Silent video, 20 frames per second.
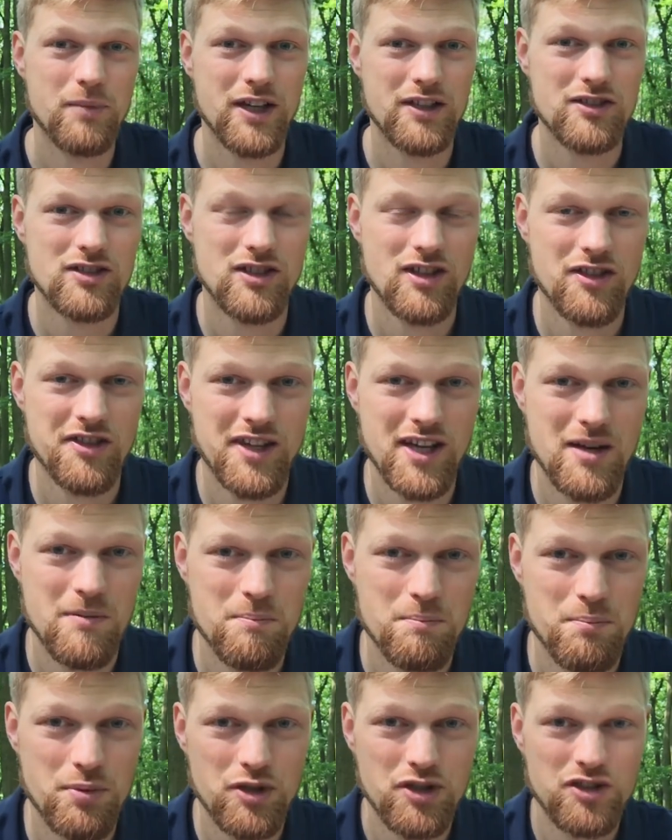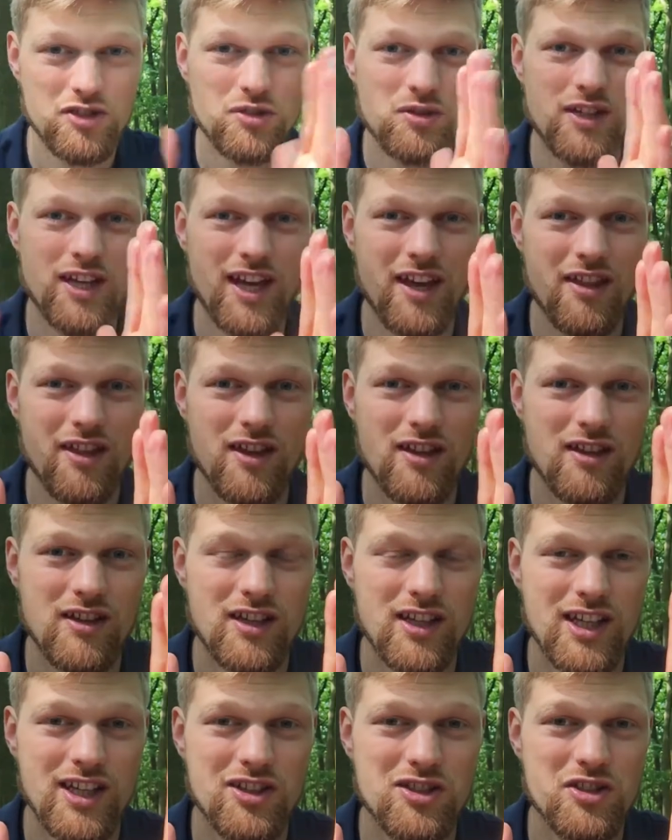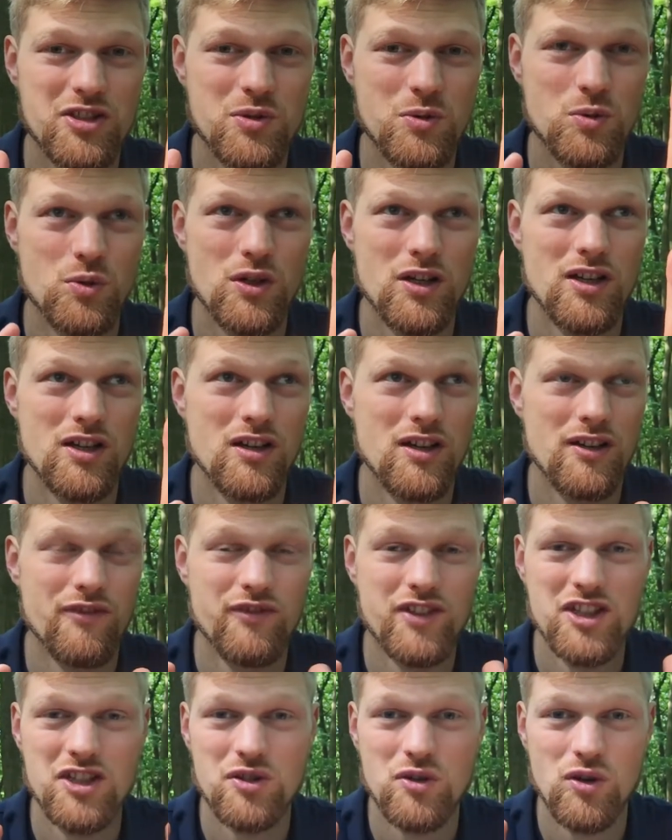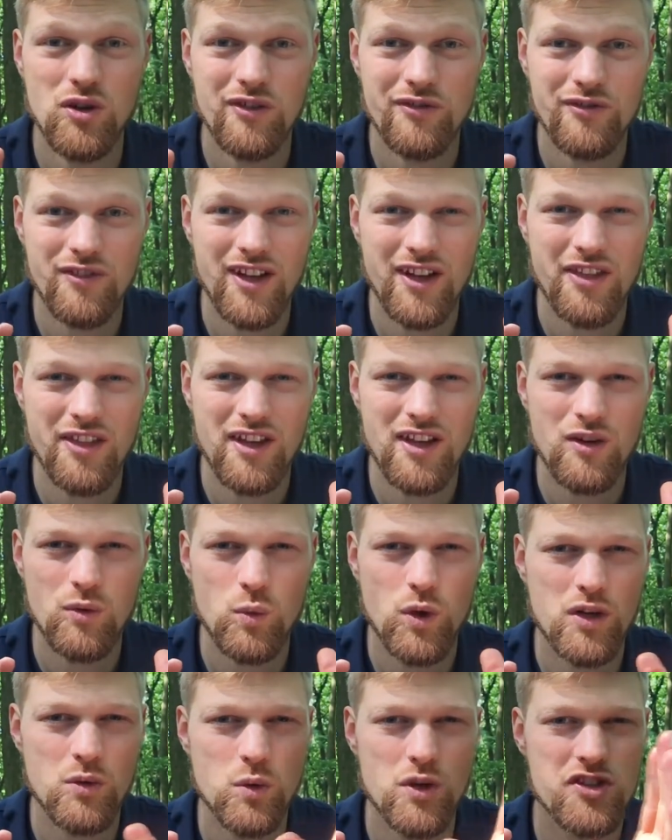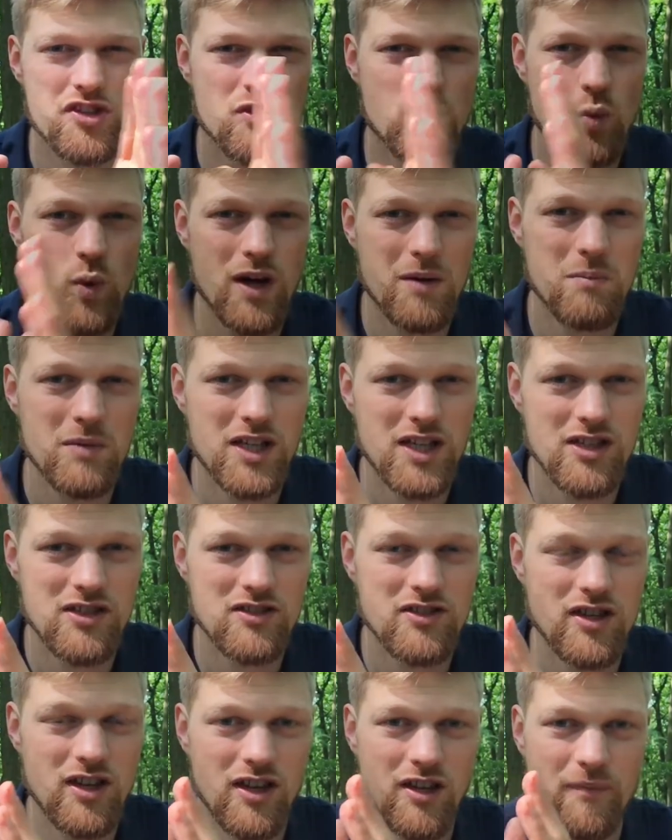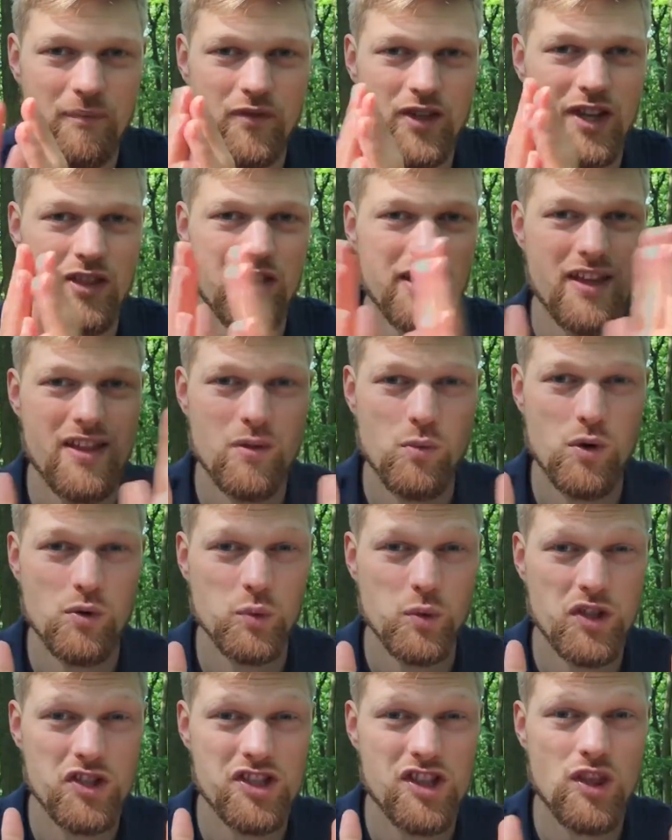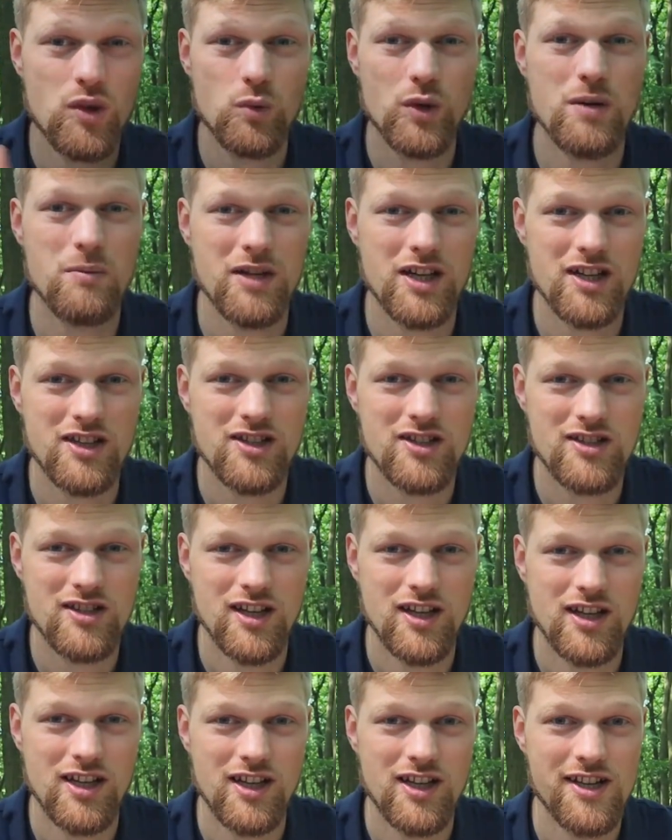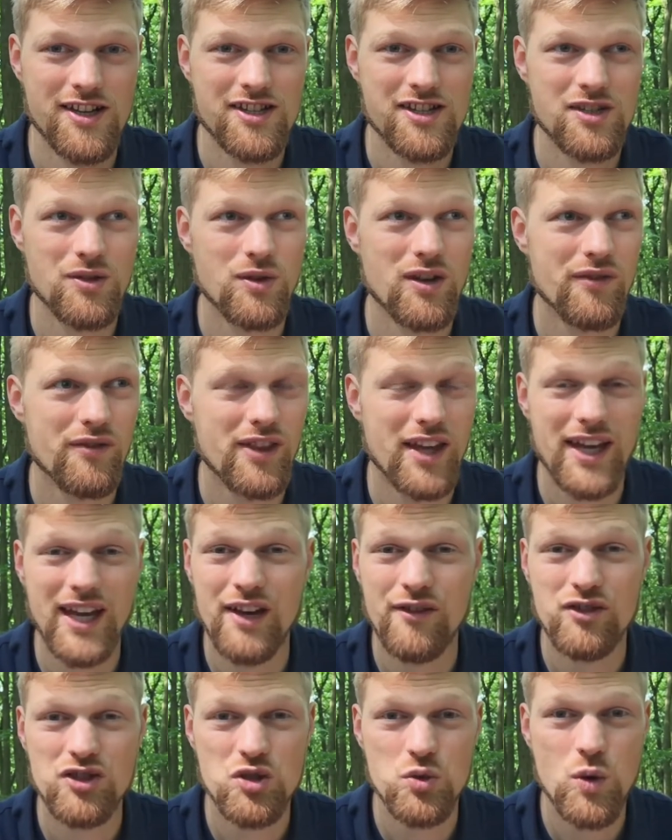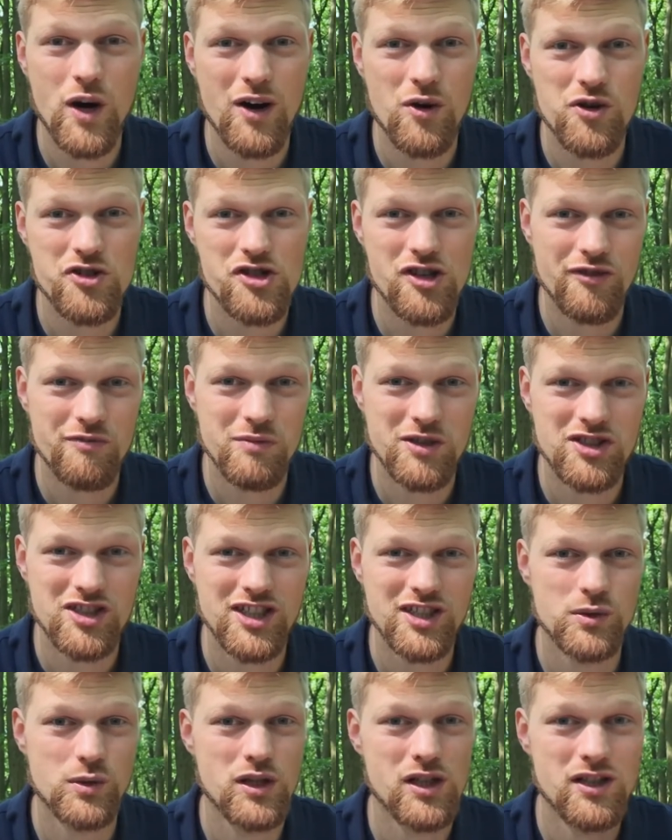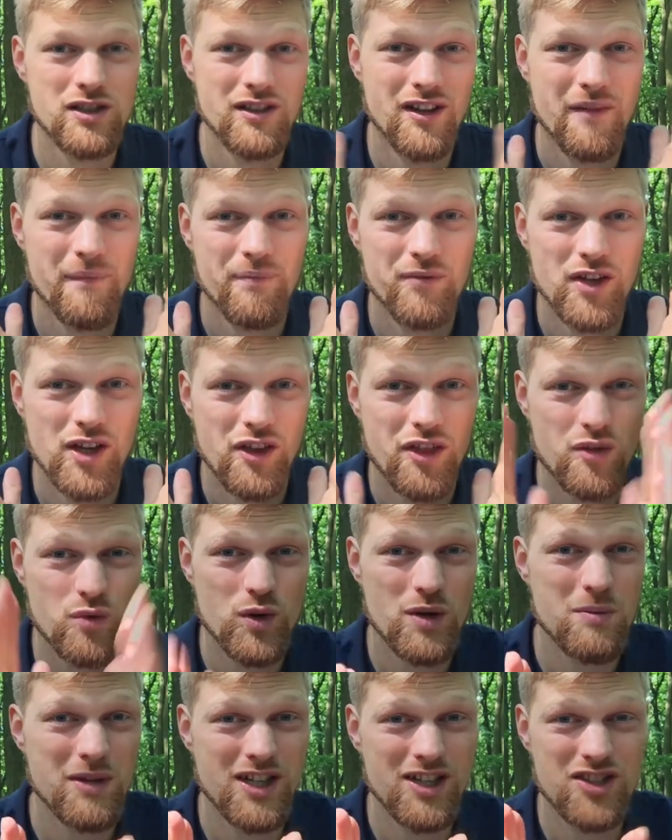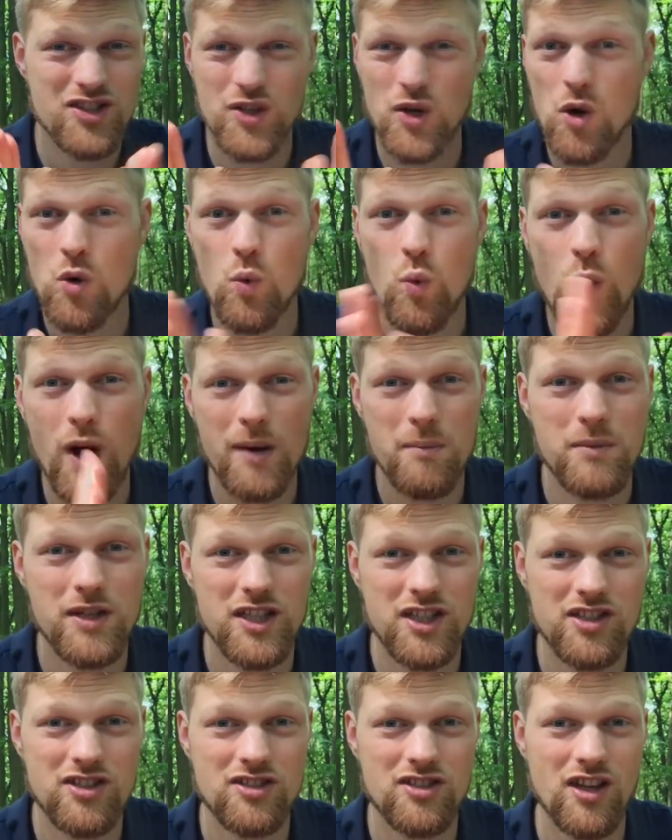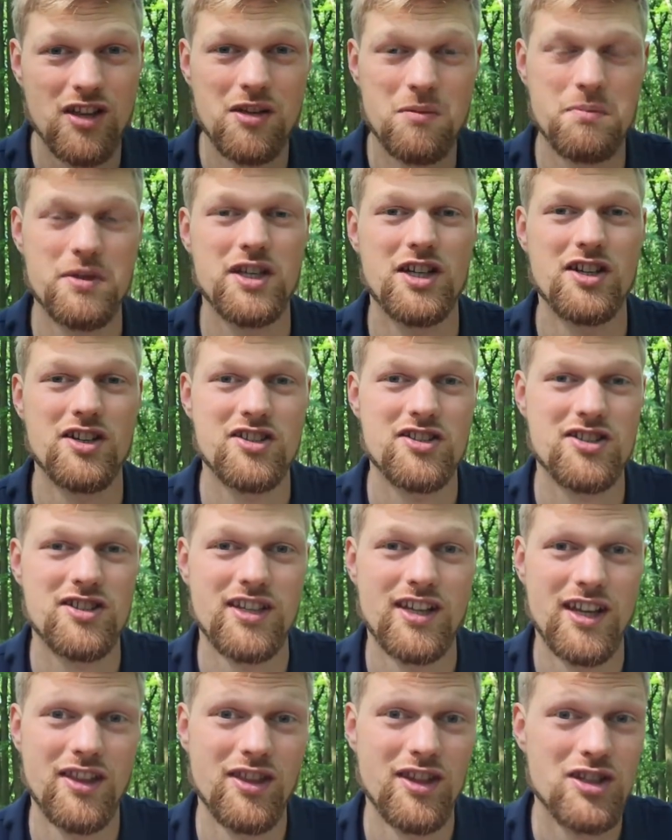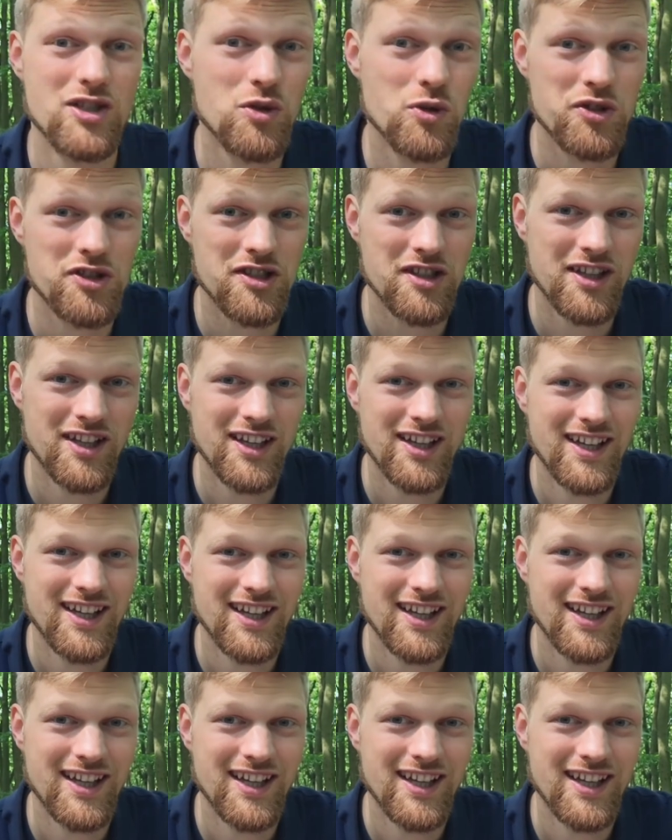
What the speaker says: but they put it together into a video of, I think one was 1 minute and the other one was 3 minutes. So if they have 2 hours of material, 3 minutes or 1 minute that appears in the news,